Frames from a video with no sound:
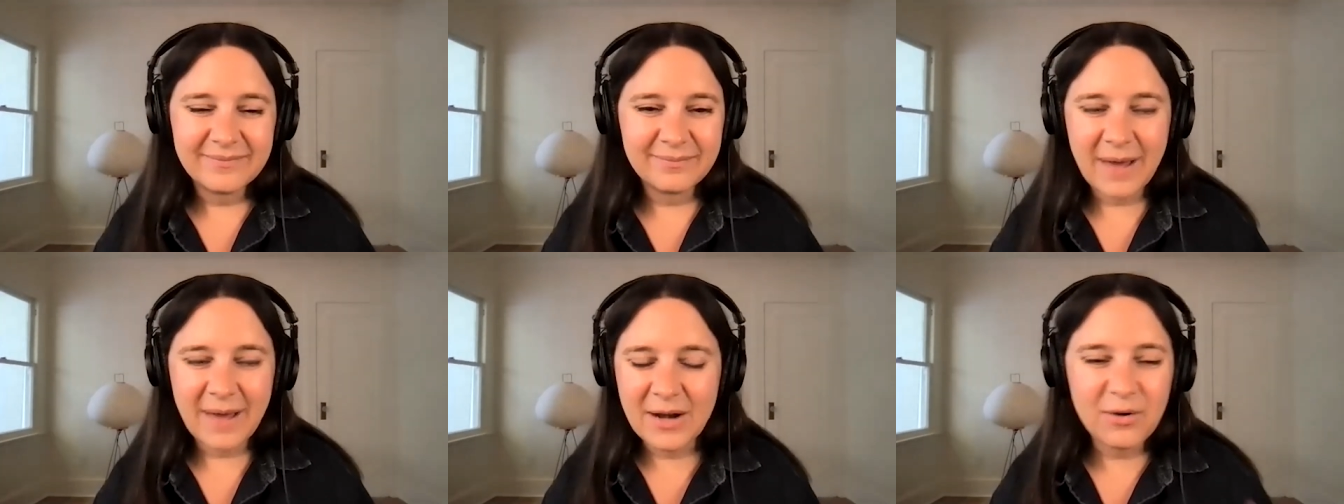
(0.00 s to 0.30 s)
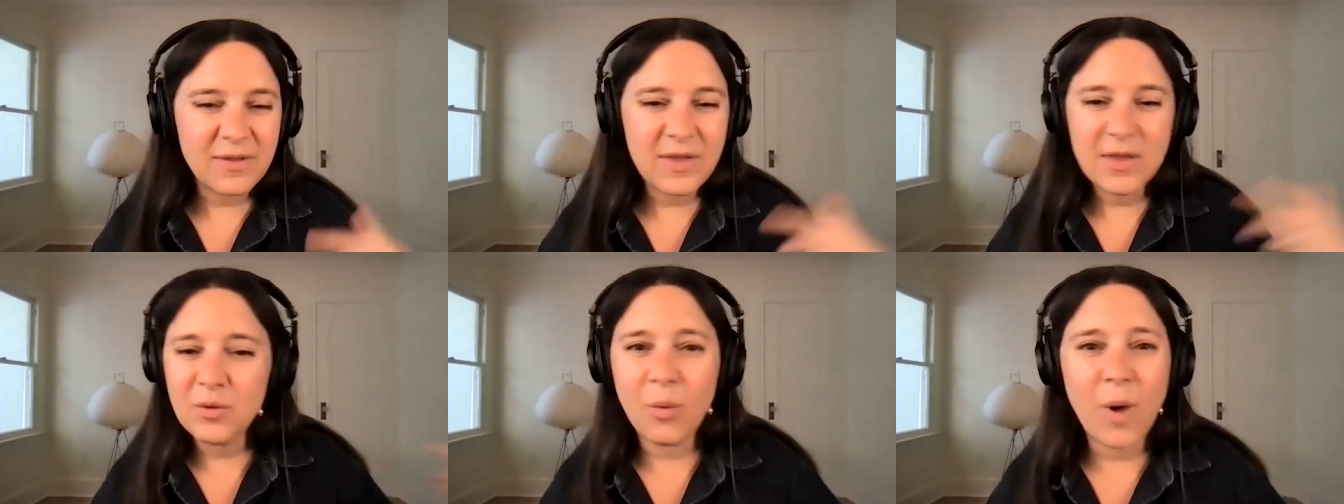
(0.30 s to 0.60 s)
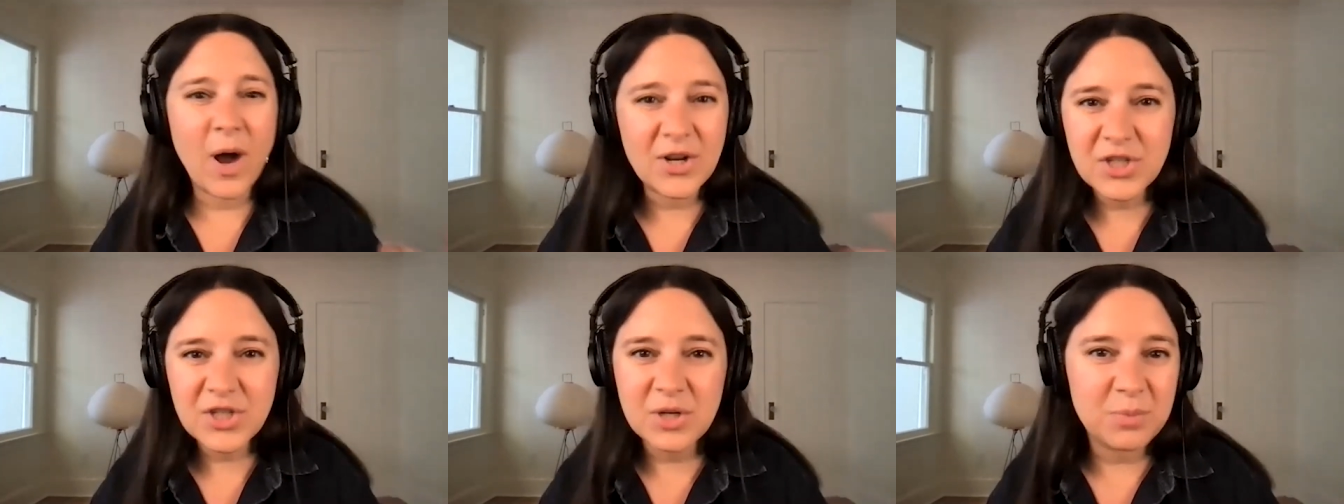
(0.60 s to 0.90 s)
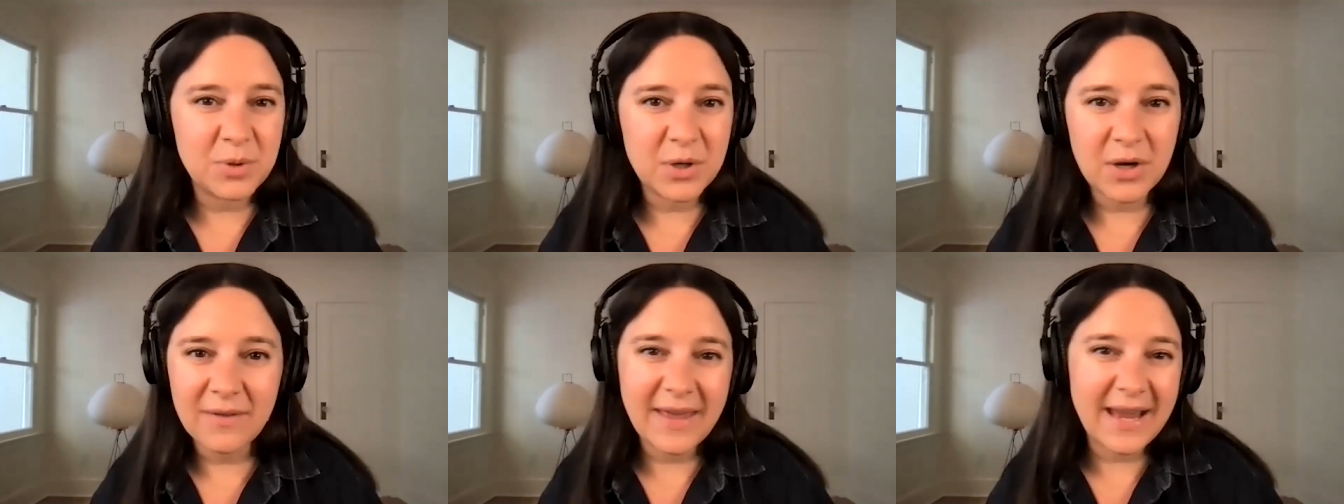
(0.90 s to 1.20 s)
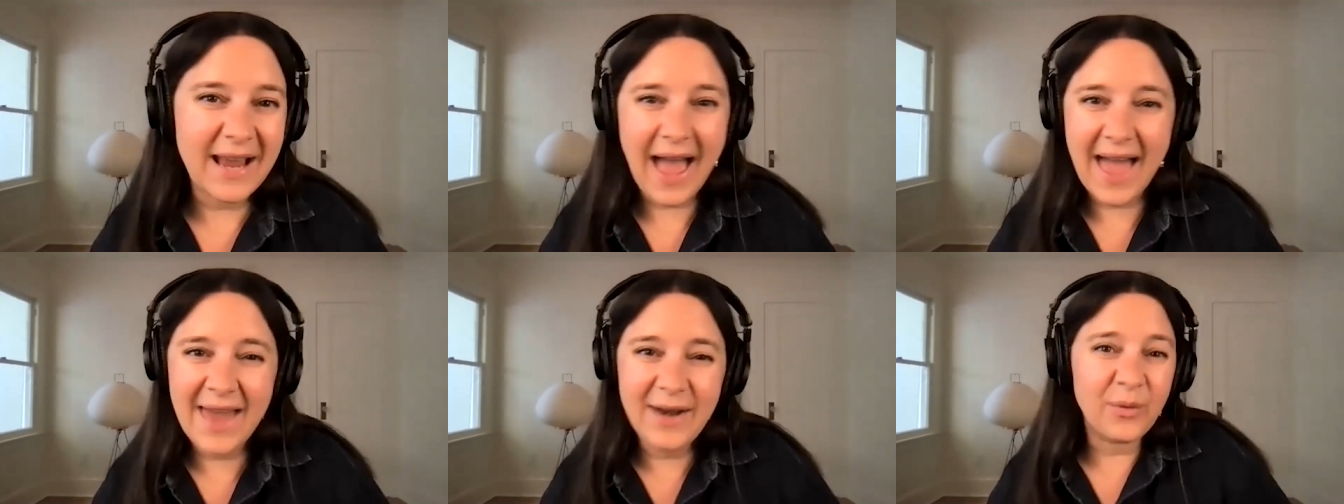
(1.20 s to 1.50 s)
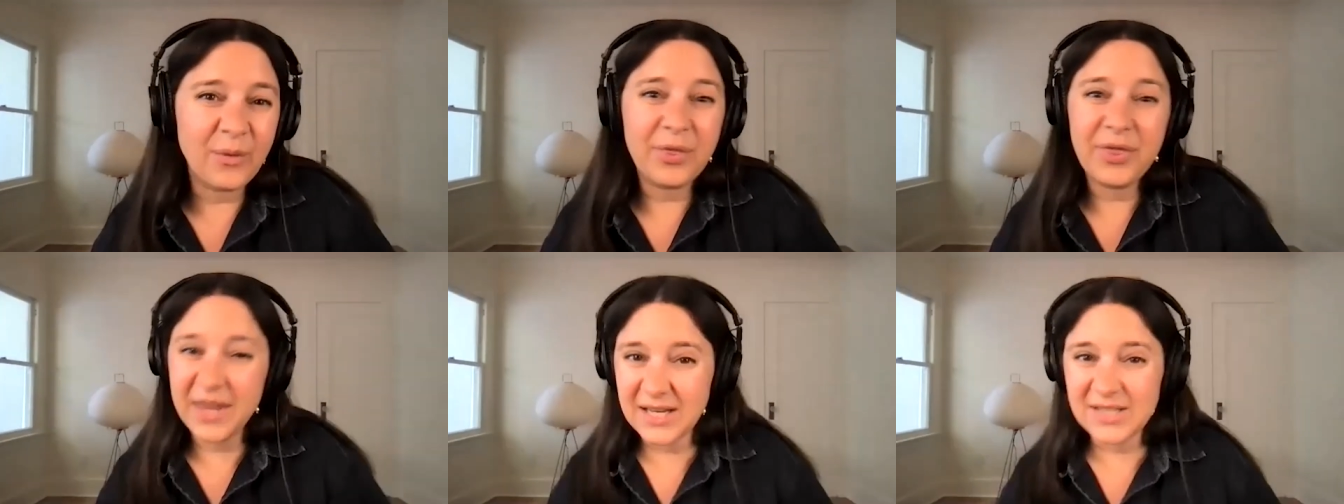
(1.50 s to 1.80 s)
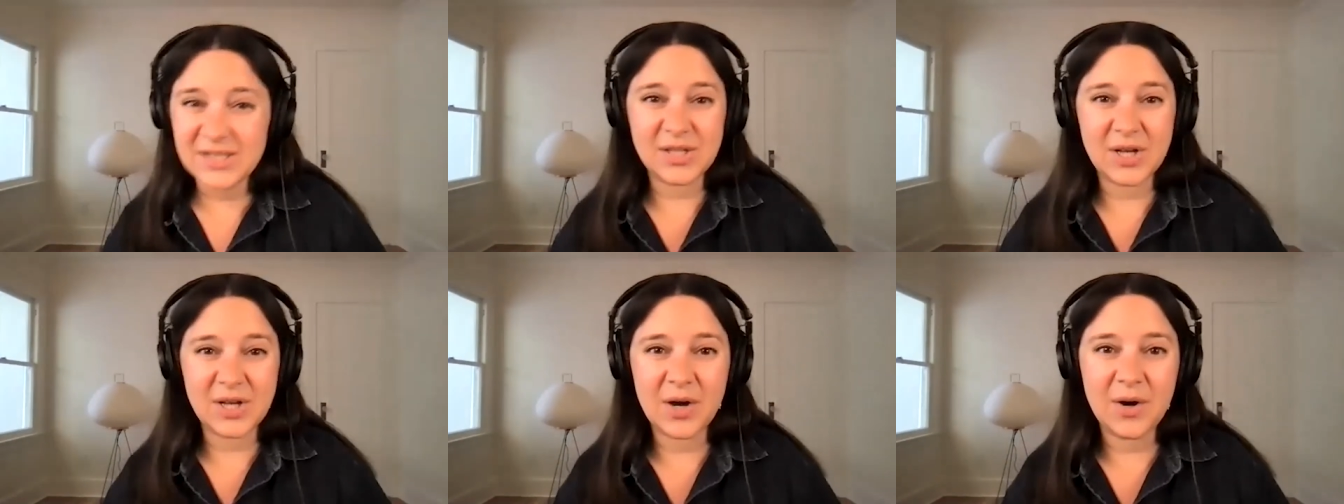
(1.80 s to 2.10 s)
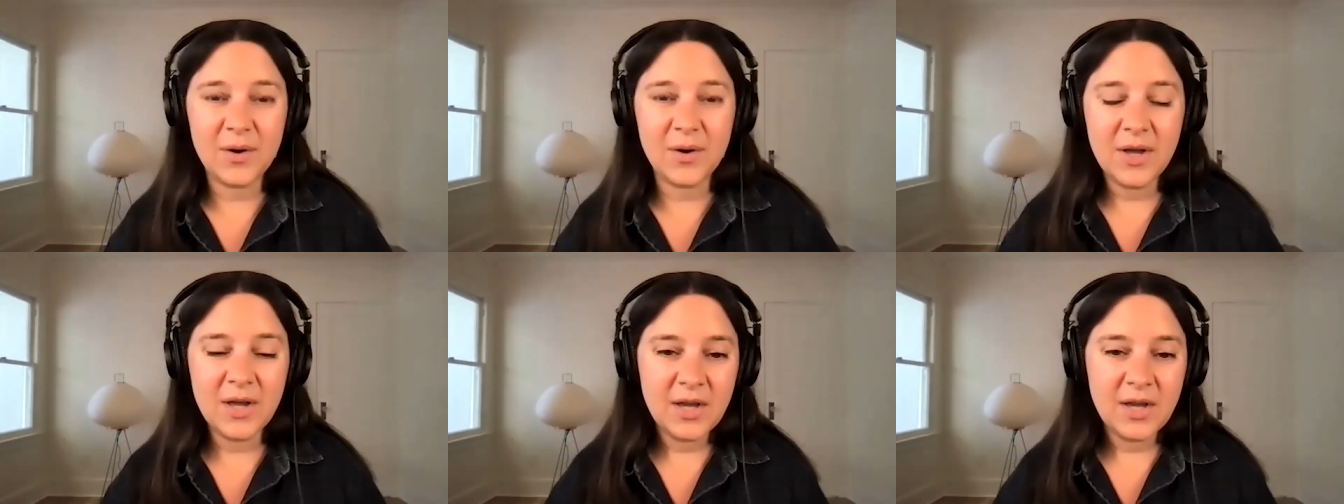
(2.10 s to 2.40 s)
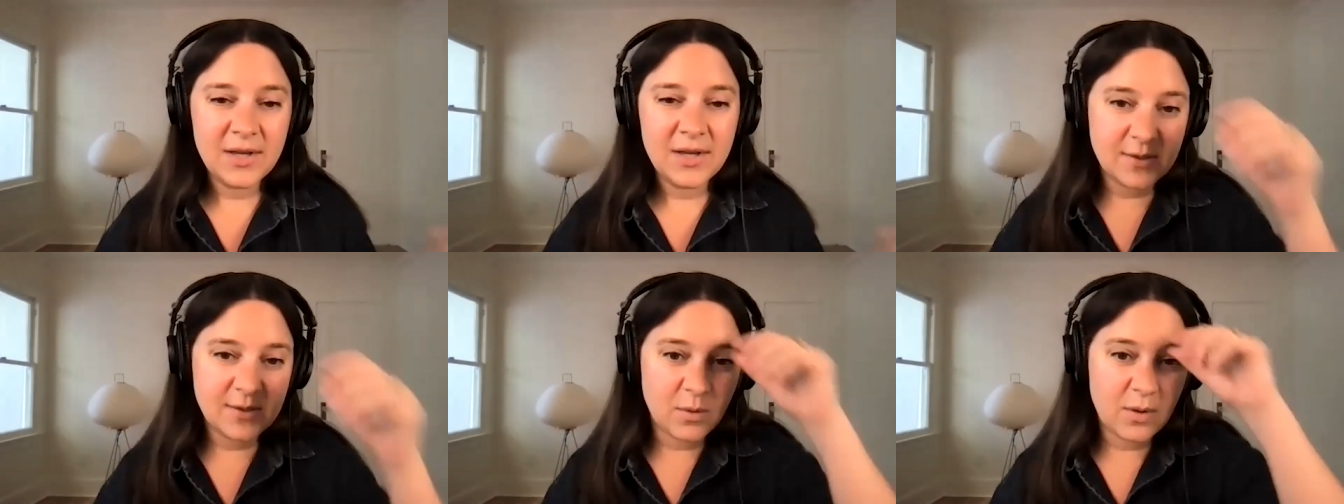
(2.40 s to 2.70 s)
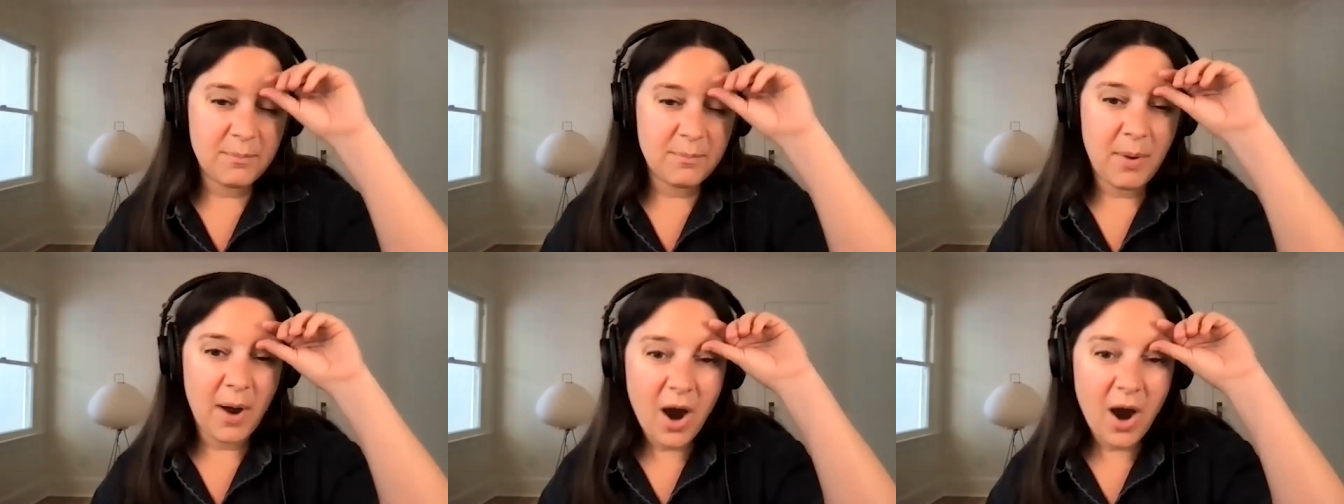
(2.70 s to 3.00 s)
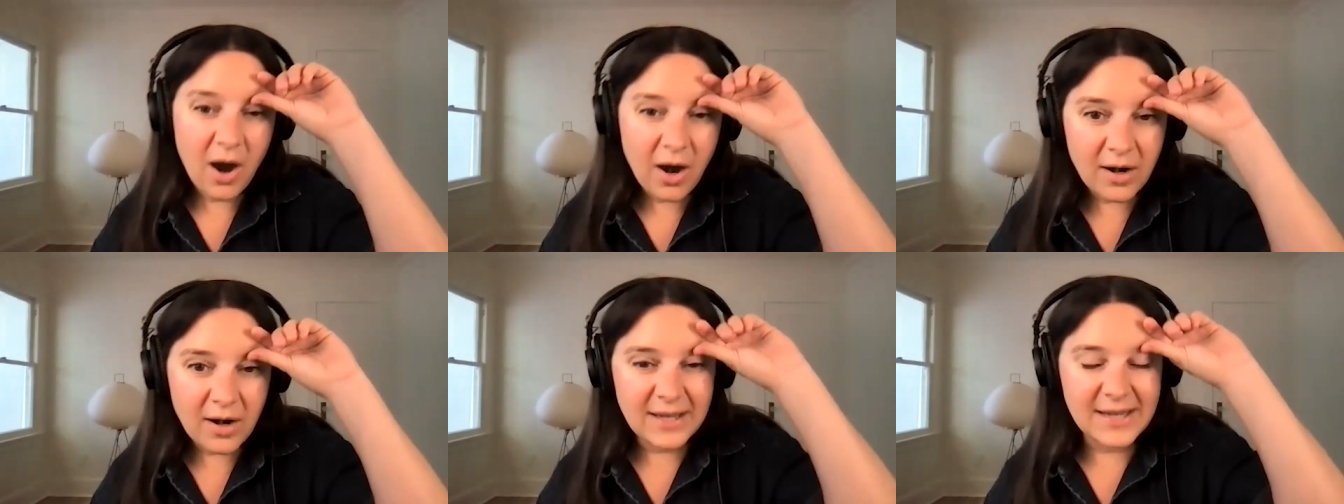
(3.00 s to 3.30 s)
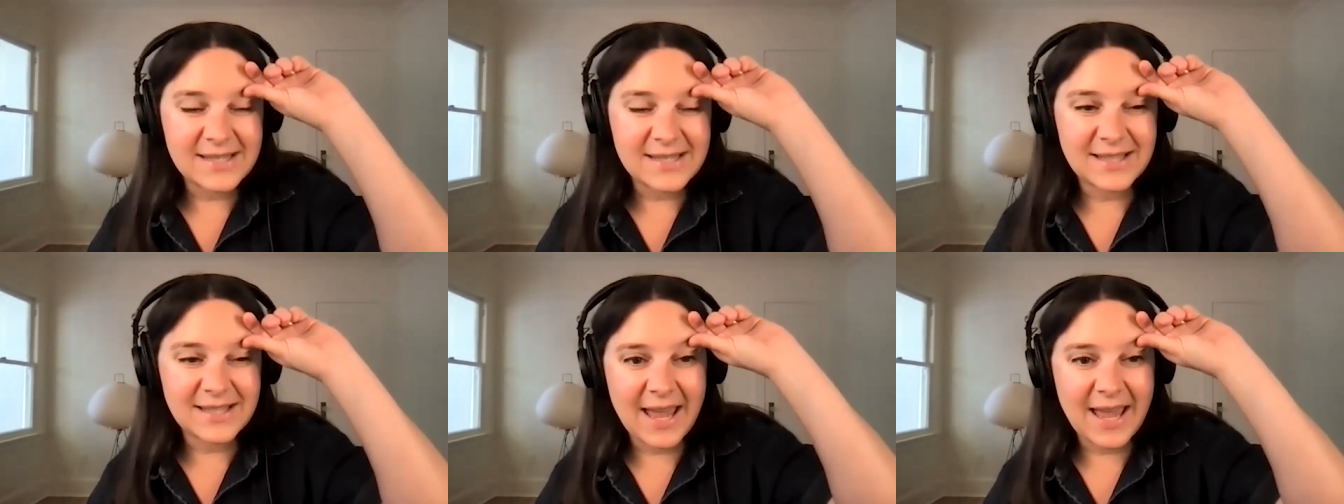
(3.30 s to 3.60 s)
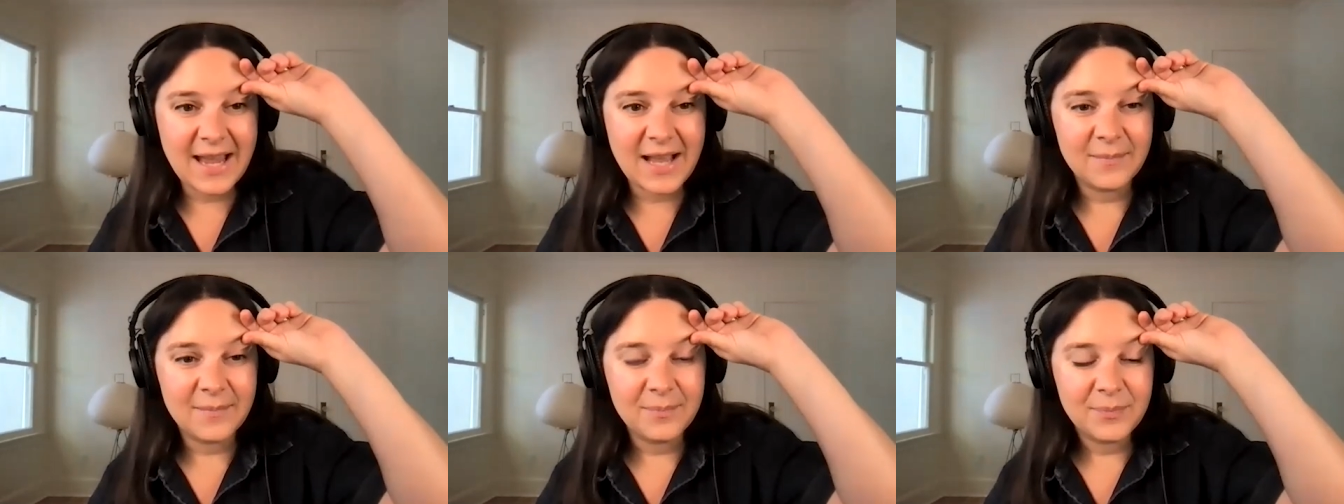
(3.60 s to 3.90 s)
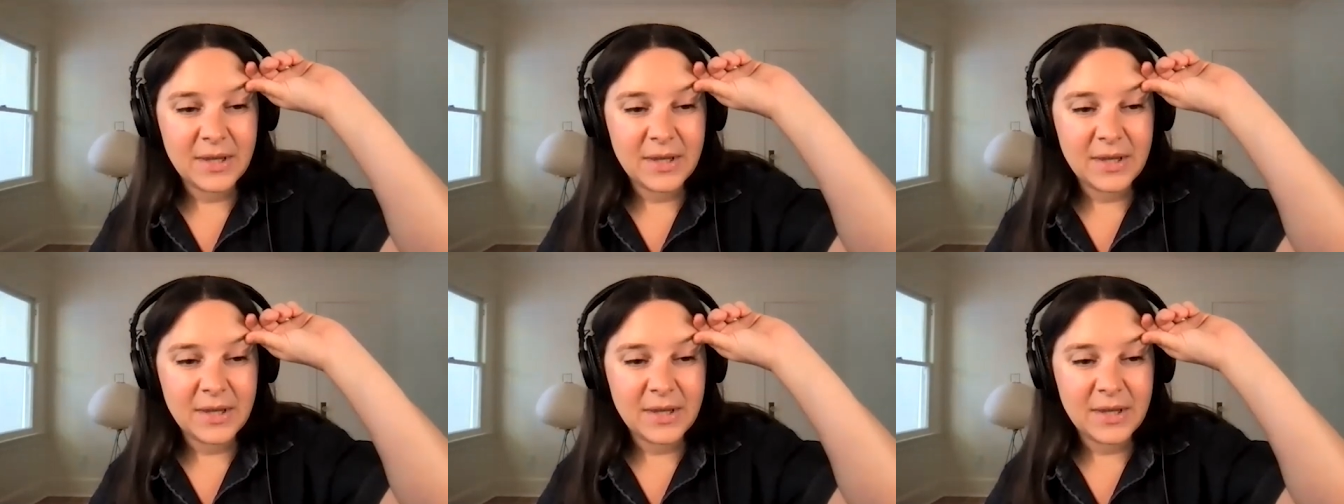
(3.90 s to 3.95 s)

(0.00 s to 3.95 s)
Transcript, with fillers: Better than the Washington Bureau? Like, I don't think so. So, in part, it's like,